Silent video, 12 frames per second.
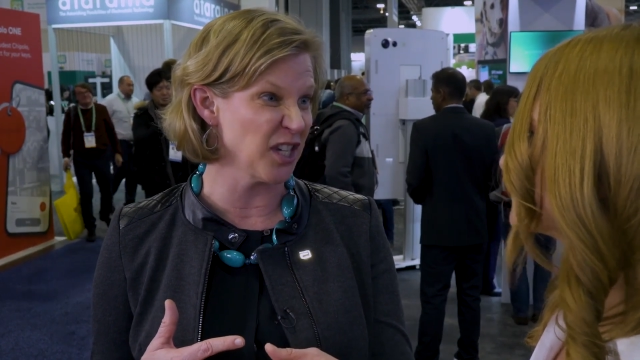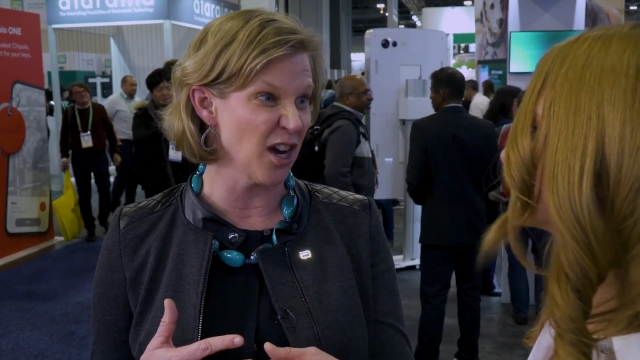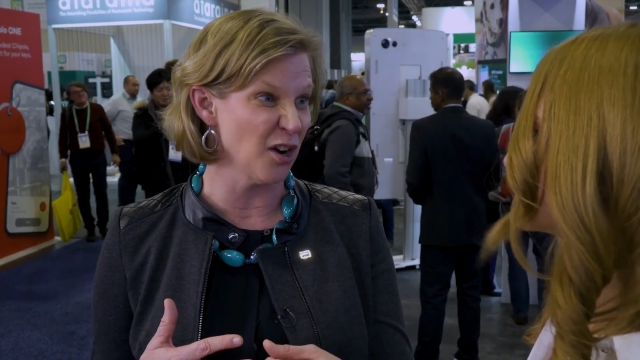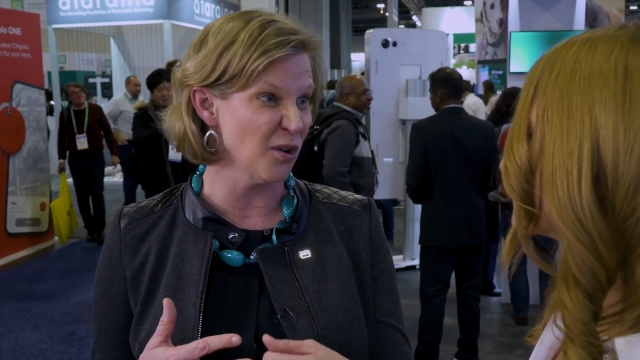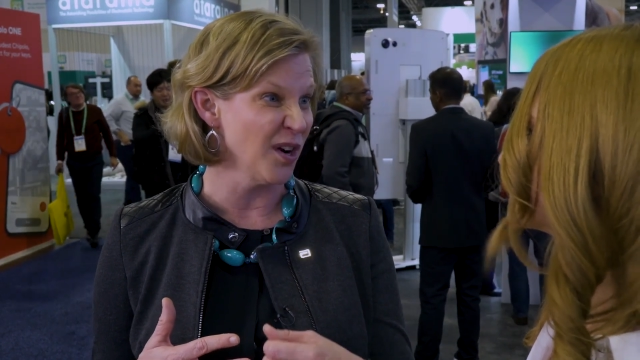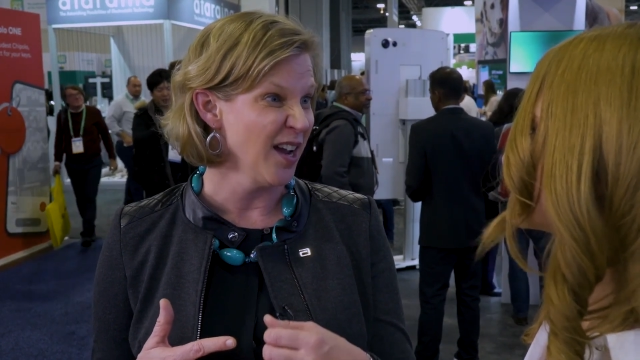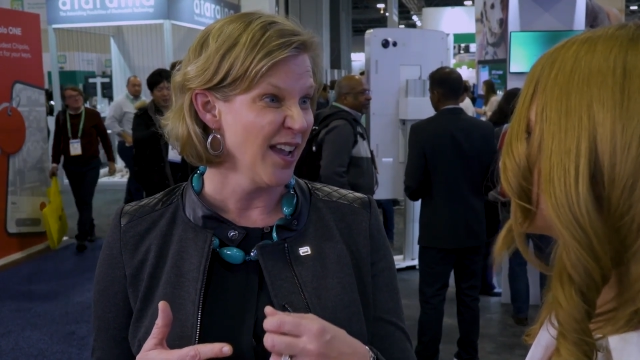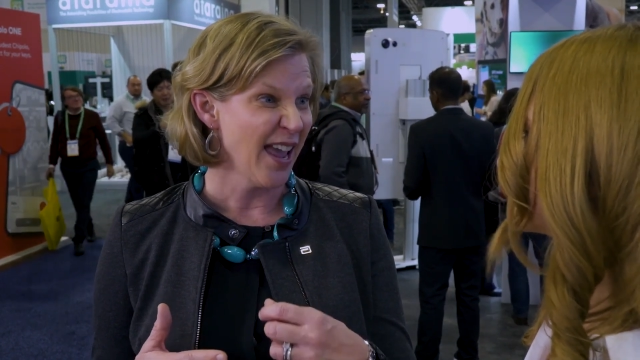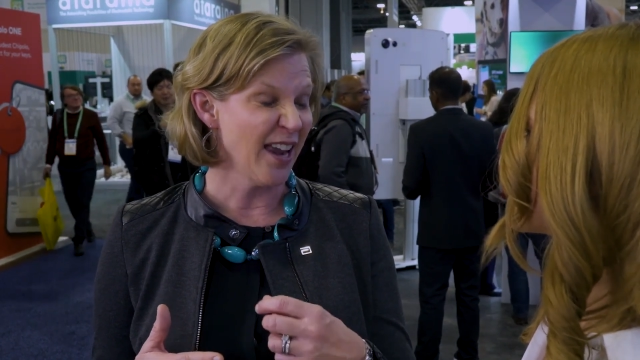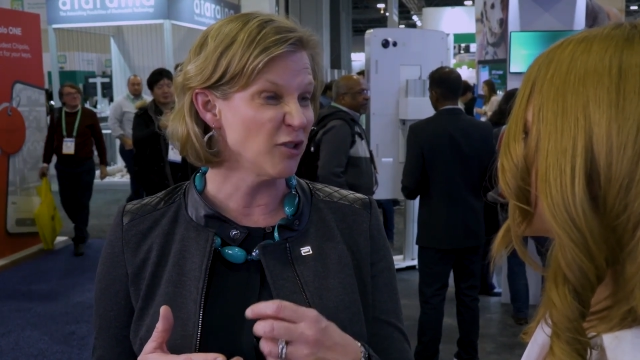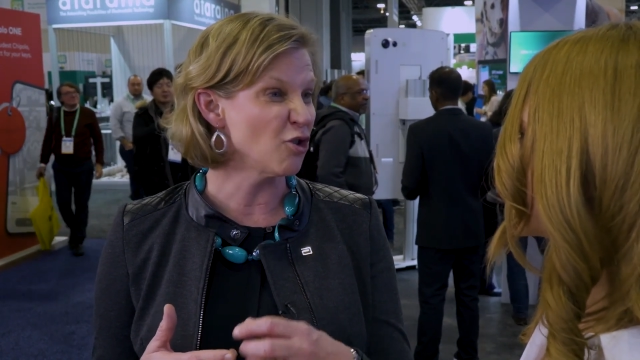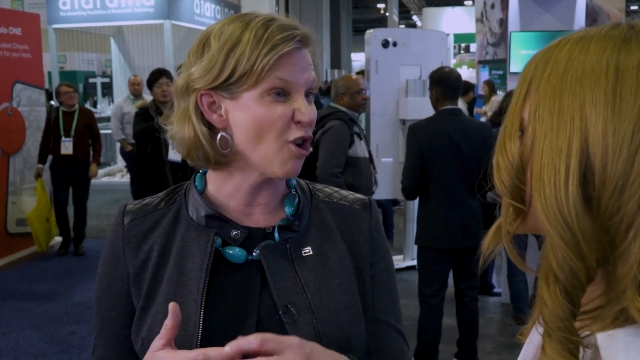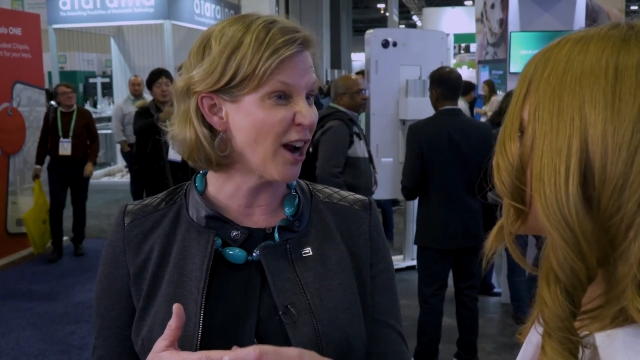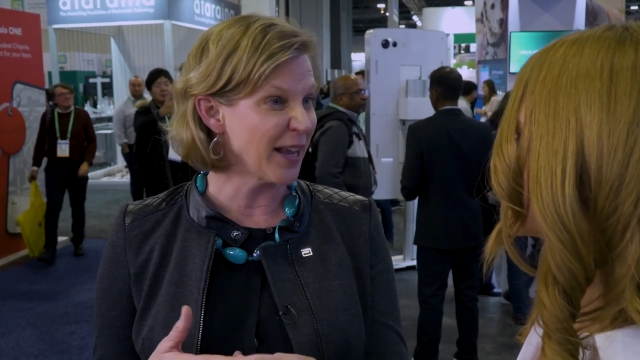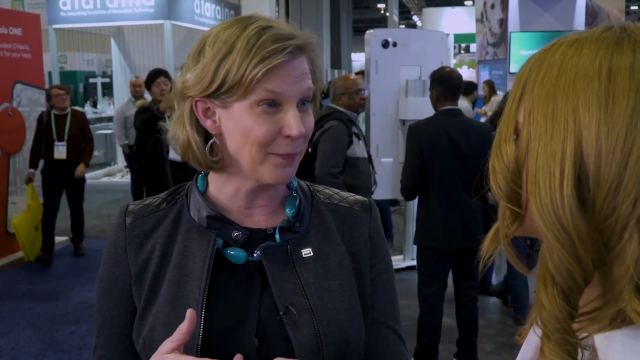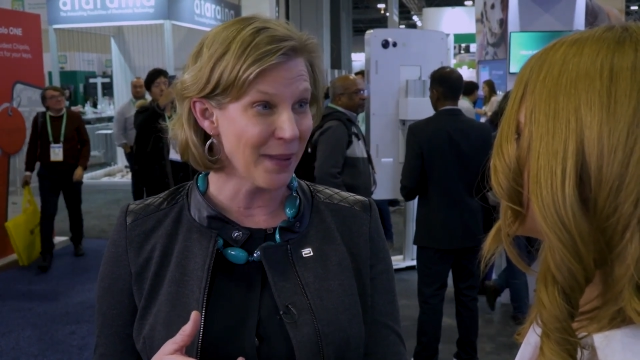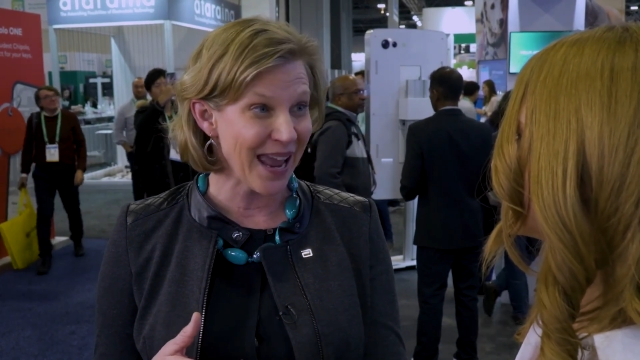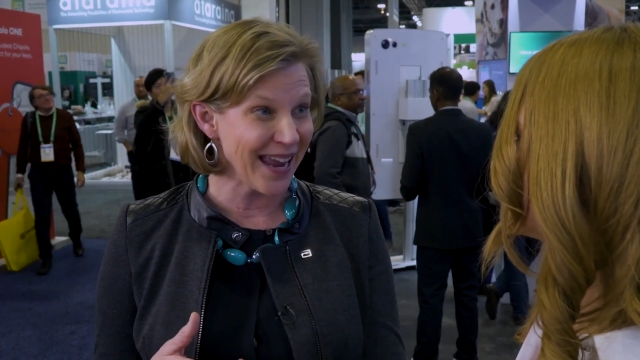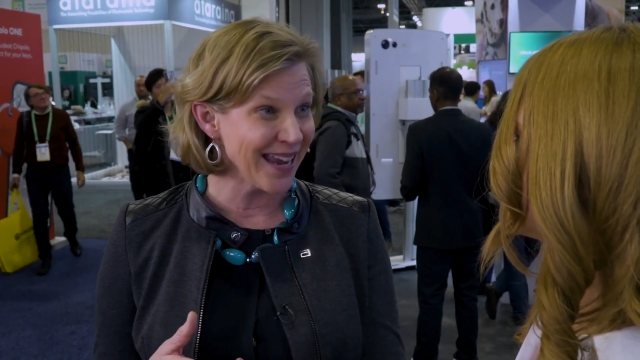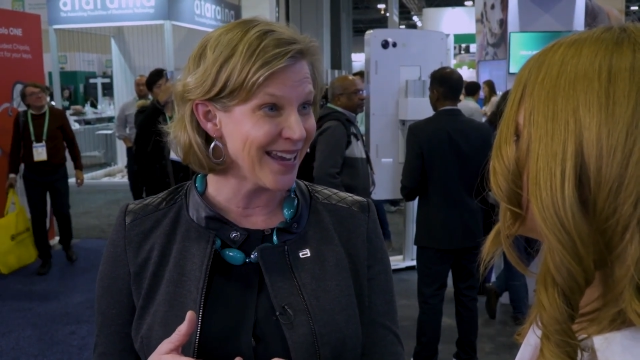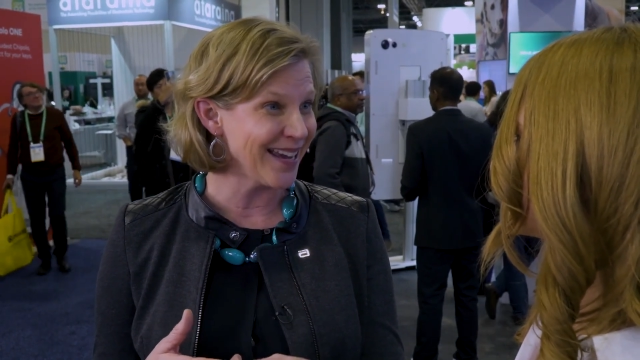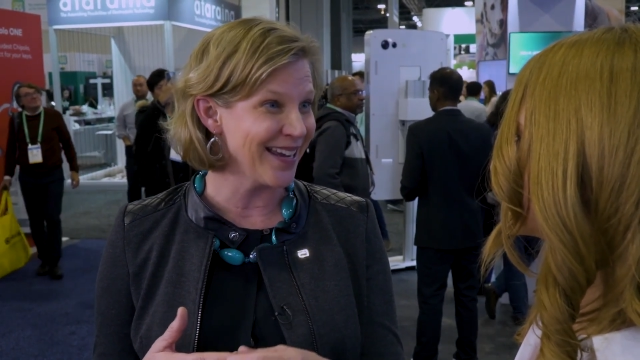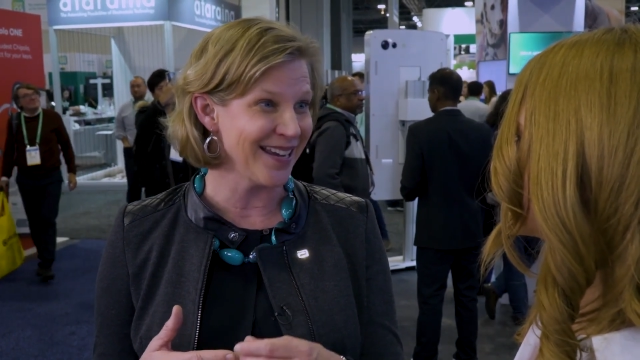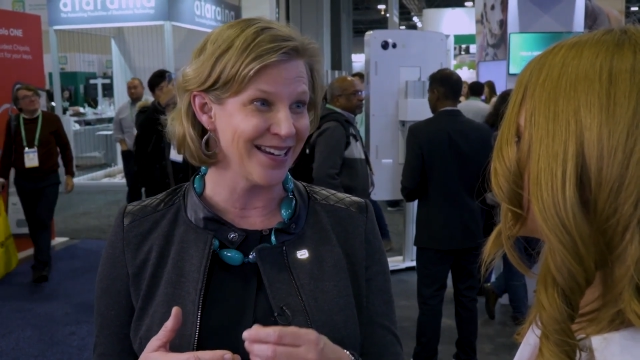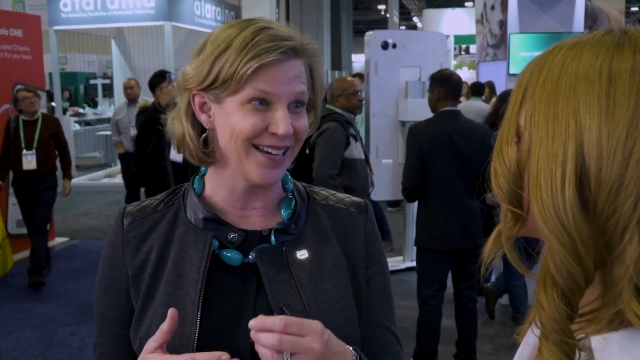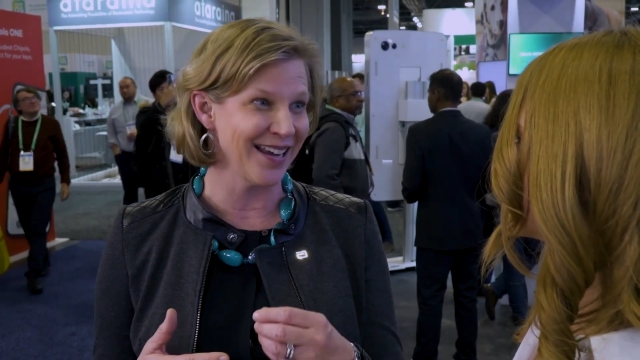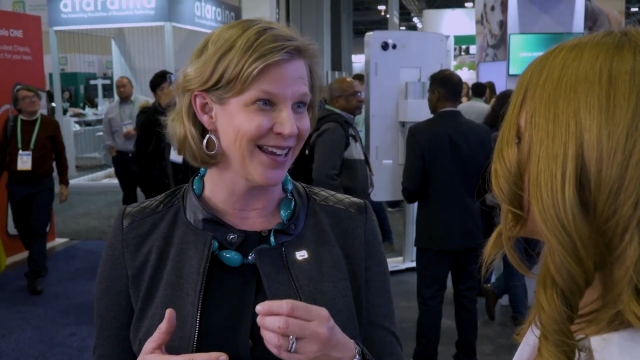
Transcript: So, in chronic pain,